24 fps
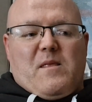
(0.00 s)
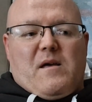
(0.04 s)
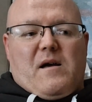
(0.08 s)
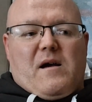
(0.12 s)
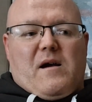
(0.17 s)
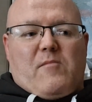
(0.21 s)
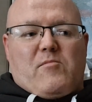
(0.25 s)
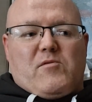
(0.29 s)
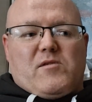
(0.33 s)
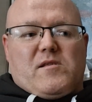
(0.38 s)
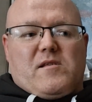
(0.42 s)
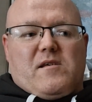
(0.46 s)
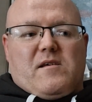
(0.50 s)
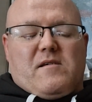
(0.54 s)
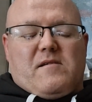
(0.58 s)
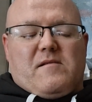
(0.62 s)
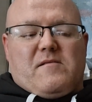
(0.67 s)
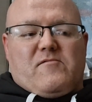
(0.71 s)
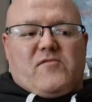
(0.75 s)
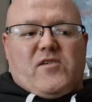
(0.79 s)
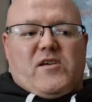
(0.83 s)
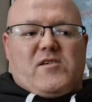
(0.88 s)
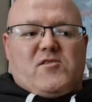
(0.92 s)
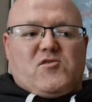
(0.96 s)

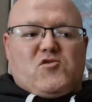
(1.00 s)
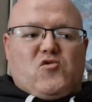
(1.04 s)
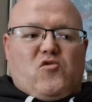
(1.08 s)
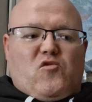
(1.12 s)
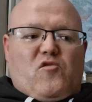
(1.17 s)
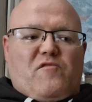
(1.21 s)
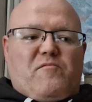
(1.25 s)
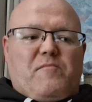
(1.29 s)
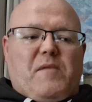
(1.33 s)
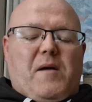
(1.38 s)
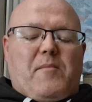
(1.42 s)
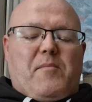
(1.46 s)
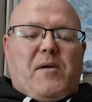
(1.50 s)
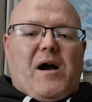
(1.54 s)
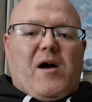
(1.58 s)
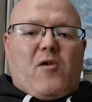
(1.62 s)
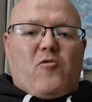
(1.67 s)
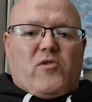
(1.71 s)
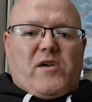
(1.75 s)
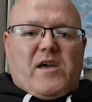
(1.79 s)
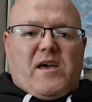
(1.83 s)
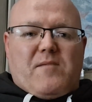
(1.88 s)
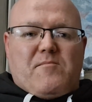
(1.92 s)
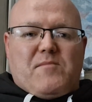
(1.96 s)
So if my
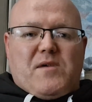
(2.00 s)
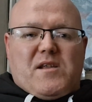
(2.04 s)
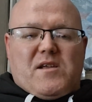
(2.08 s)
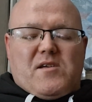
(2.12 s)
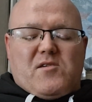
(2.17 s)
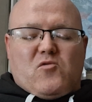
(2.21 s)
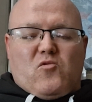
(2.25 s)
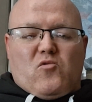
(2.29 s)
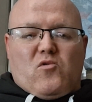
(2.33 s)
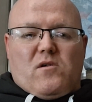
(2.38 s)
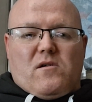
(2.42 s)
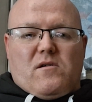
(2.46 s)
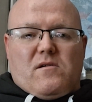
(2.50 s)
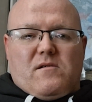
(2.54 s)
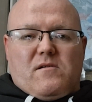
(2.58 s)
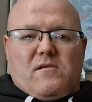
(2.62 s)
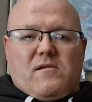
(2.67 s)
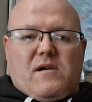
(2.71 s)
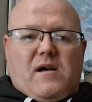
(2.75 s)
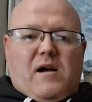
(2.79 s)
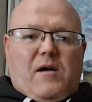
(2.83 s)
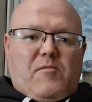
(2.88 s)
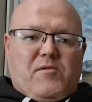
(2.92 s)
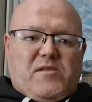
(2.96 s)
pal came to the door,
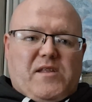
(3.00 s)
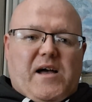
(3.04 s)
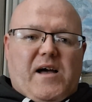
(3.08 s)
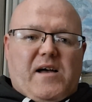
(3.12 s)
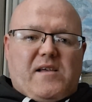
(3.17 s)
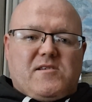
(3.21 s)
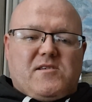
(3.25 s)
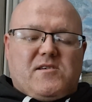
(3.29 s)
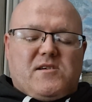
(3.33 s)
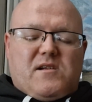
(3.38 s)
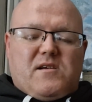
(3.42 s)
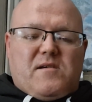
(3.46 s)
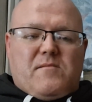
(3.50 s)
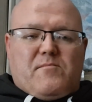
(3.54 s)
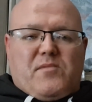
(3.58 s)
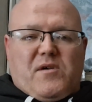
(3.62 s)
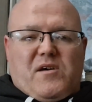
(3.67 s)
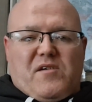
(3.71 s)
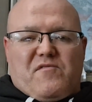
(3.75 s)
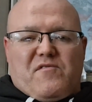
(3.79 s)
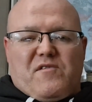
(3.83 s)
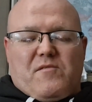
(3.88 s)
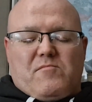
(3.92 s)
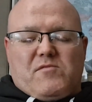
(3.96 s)
I would answer it, but
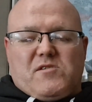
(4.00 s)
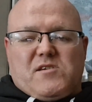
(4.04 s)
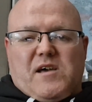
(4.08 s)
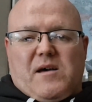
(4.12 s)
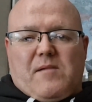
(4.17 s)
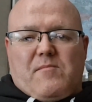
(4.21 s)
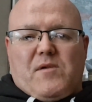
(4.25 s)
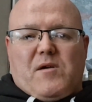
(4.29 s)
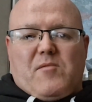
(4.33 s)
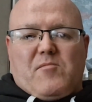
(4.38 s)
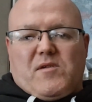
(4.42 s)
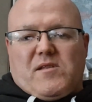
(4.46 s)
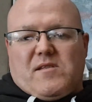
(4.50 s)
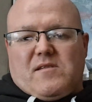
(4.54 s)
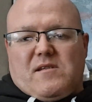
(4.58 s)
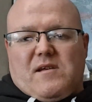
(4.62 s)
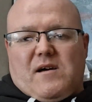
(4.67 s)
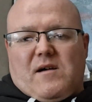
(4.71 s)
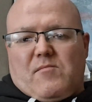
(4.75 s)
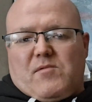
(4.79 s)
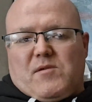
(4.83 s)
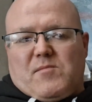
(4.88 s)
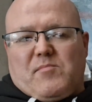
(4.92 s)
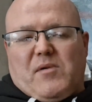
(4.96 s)
if it was him, I
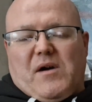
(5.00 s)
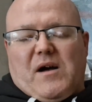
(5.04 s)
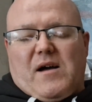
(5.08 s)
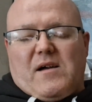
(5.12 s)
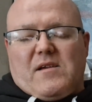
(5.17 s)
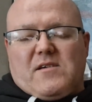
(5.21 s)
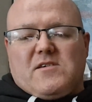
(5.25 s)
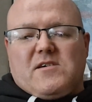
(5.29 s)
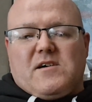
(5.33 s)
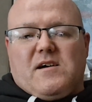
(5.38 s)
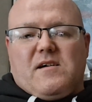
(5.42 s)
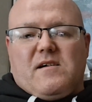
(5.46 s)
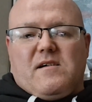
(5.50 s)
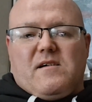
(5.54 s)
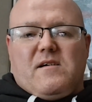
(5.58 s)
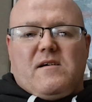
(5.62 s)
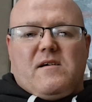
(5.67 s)
would patch it.